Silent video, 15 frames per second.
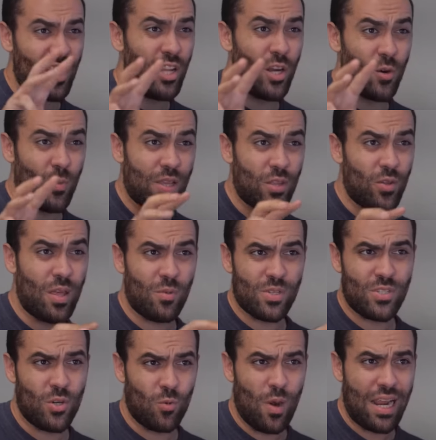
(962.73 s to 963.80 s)
whether that was
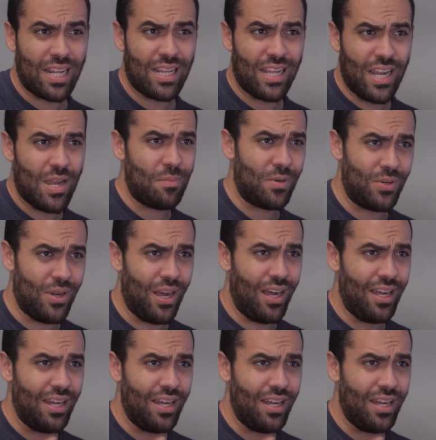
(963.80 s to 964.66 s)
directly him or not